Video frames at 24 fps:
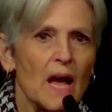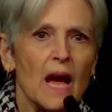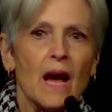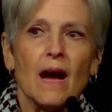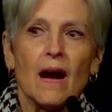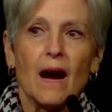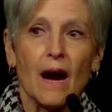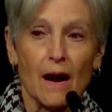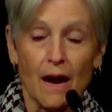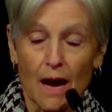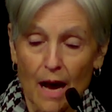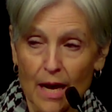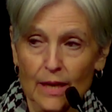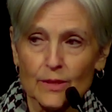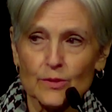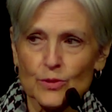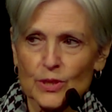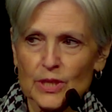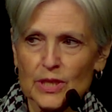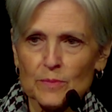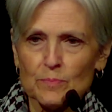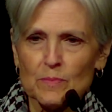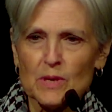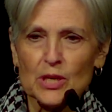
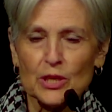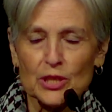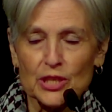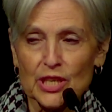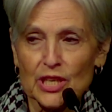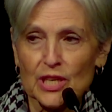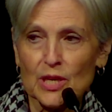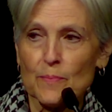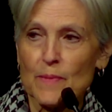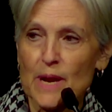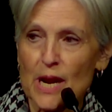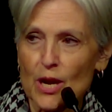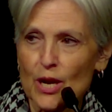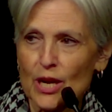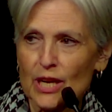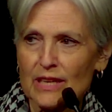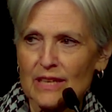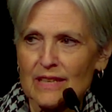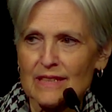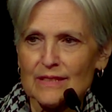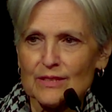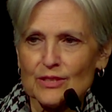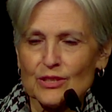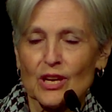100 million
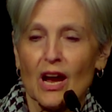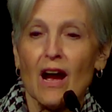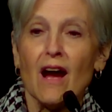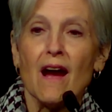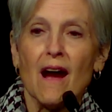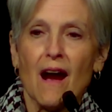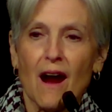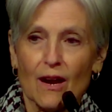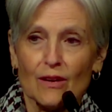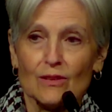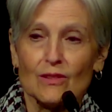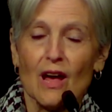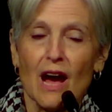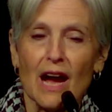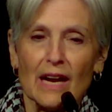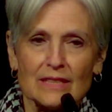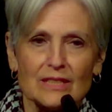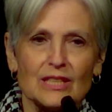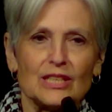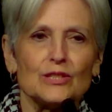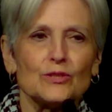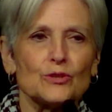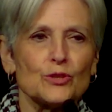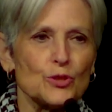Americans are locked
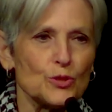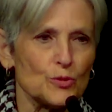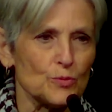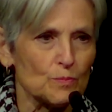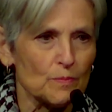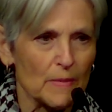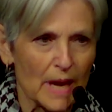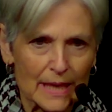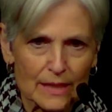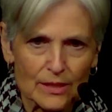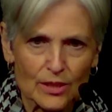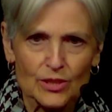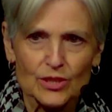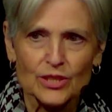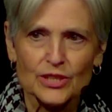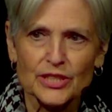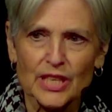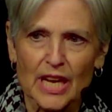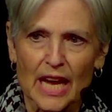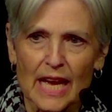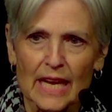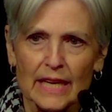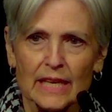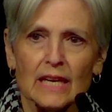into medical
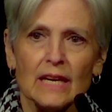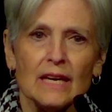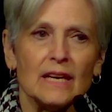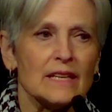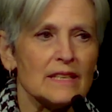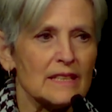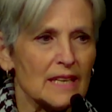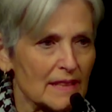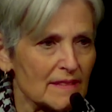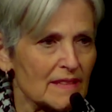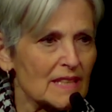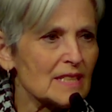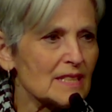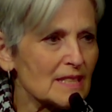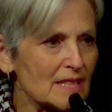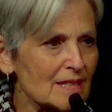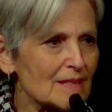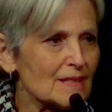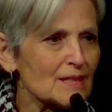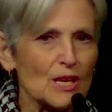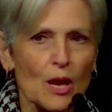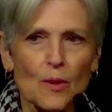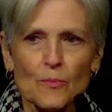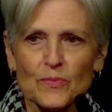debt, yet this is
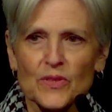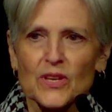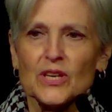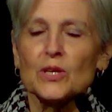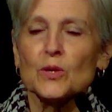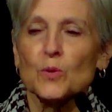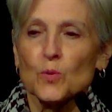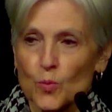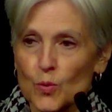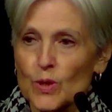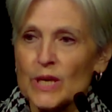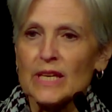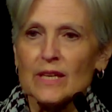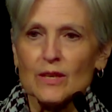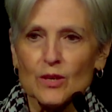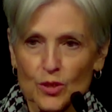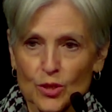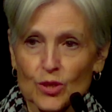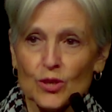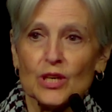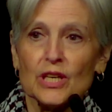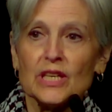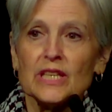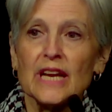something we
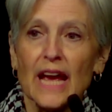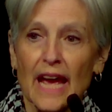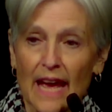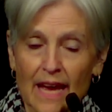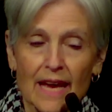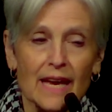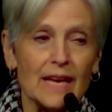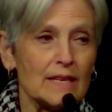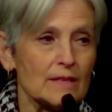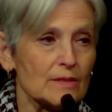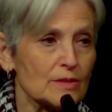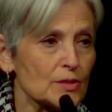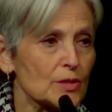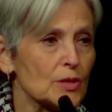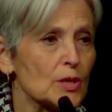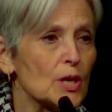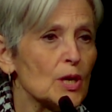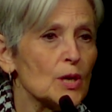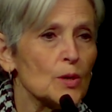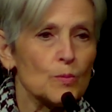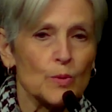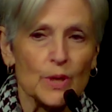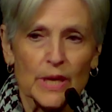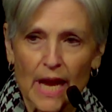could end.
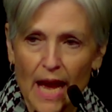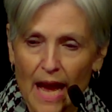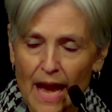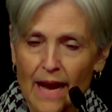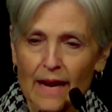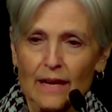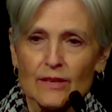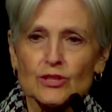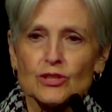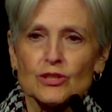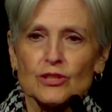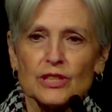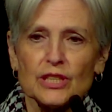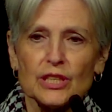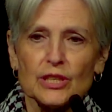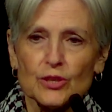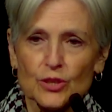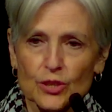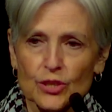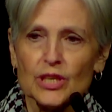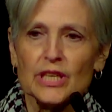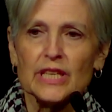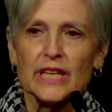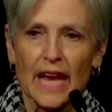We actually
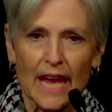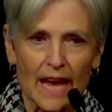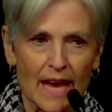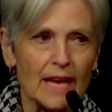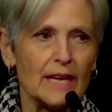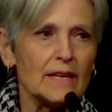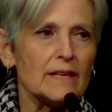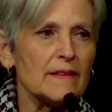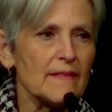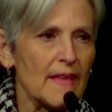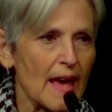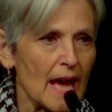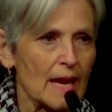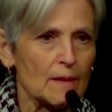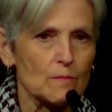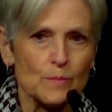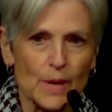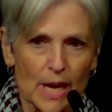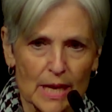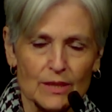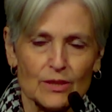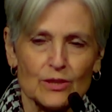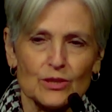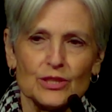could end that
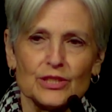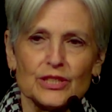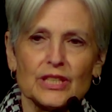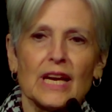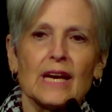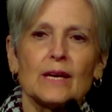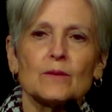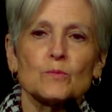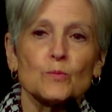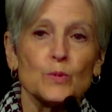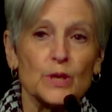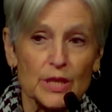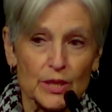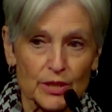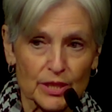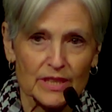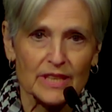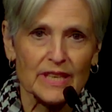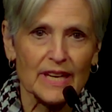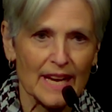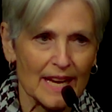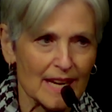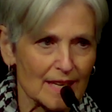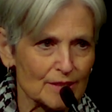medical debt. We could
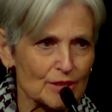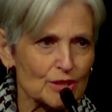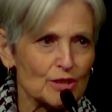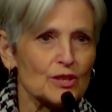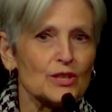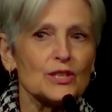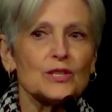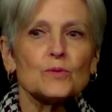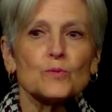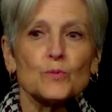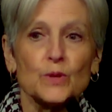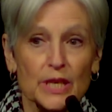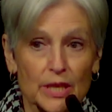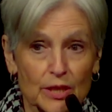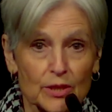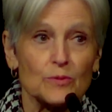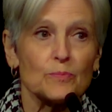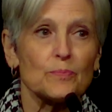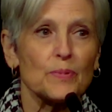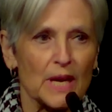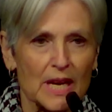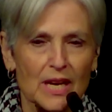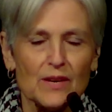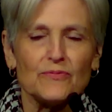cancel it. We could
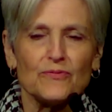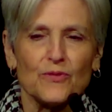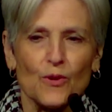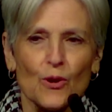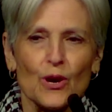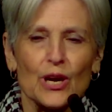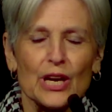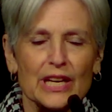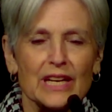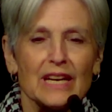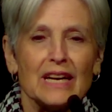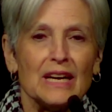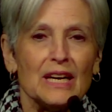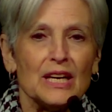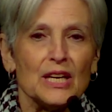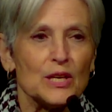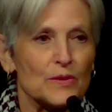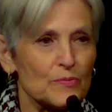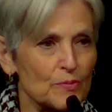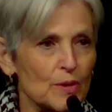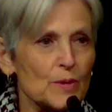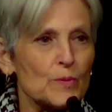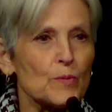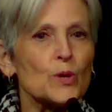pay for it if
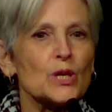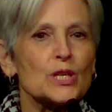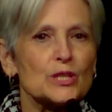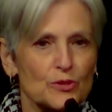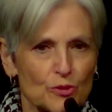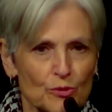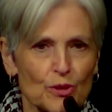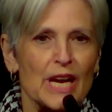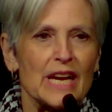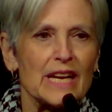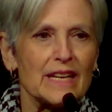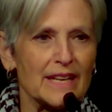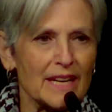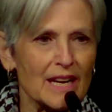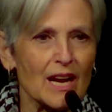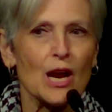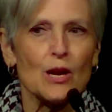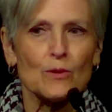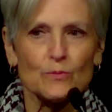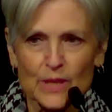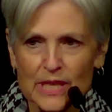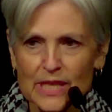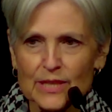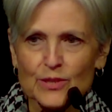we weren't draining our
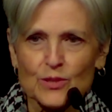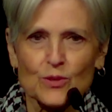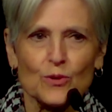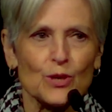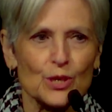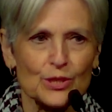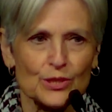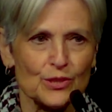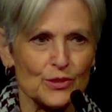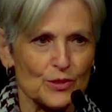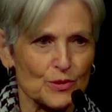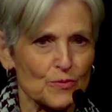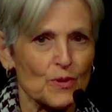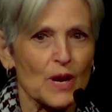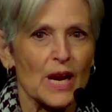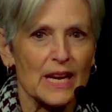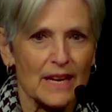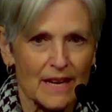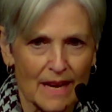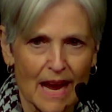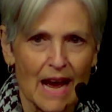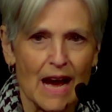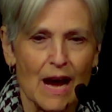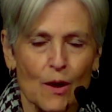resources right
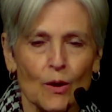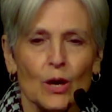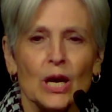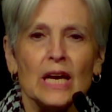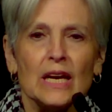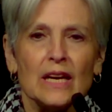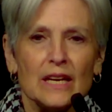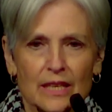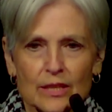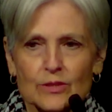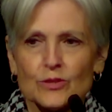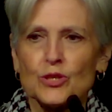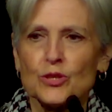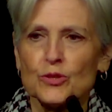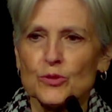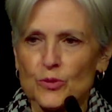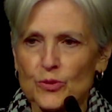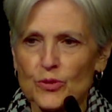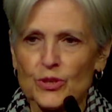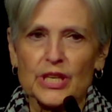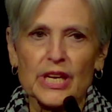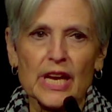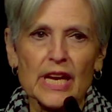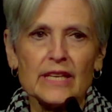now into
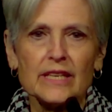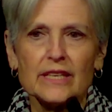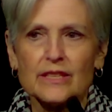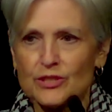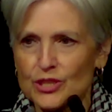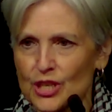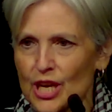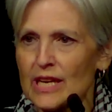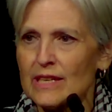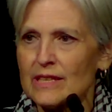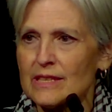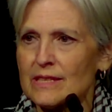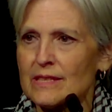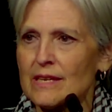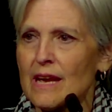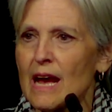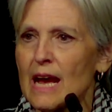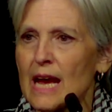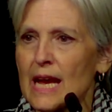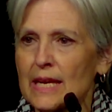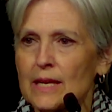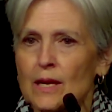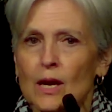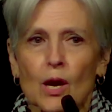creating
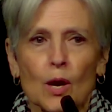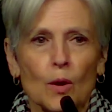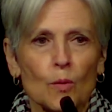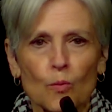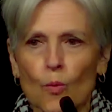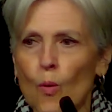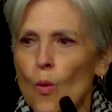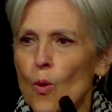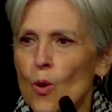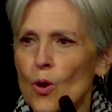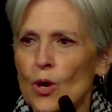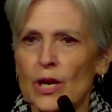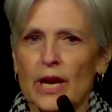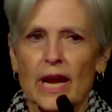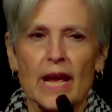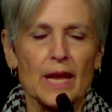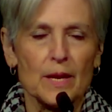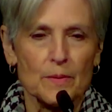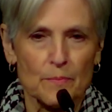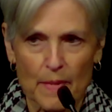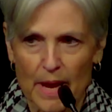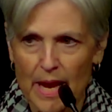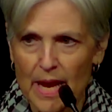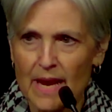genocide, war, and
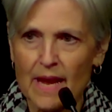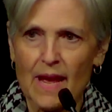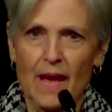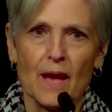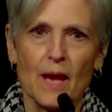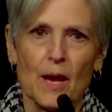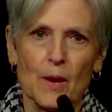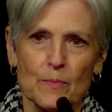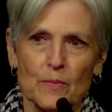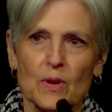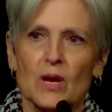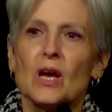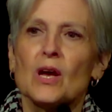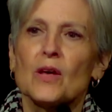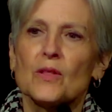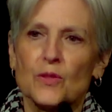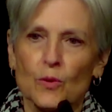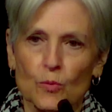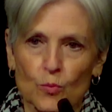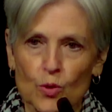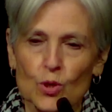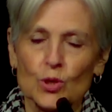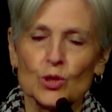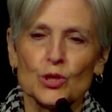mayhem the
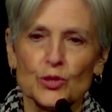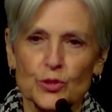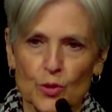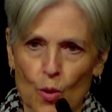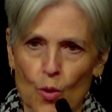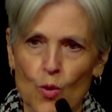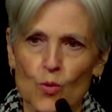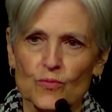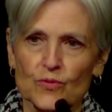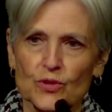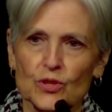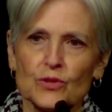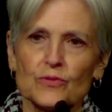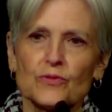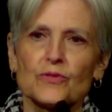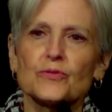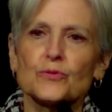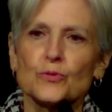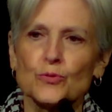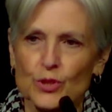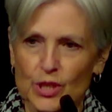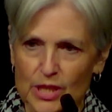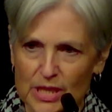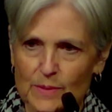world over through
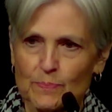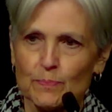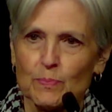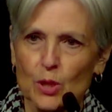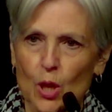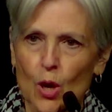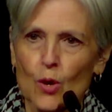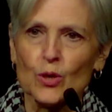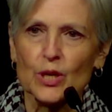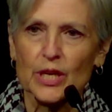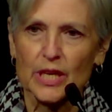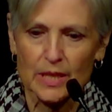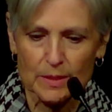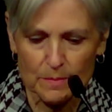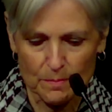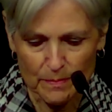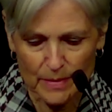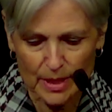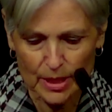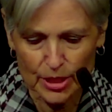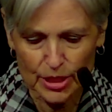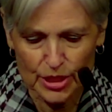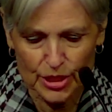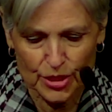this bloated
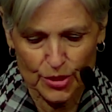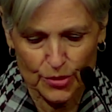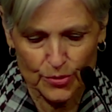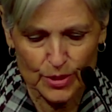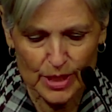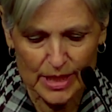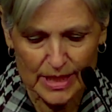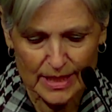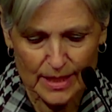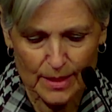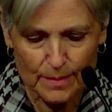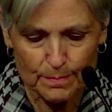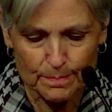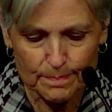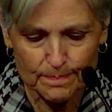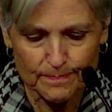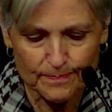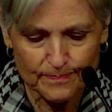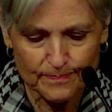militarism.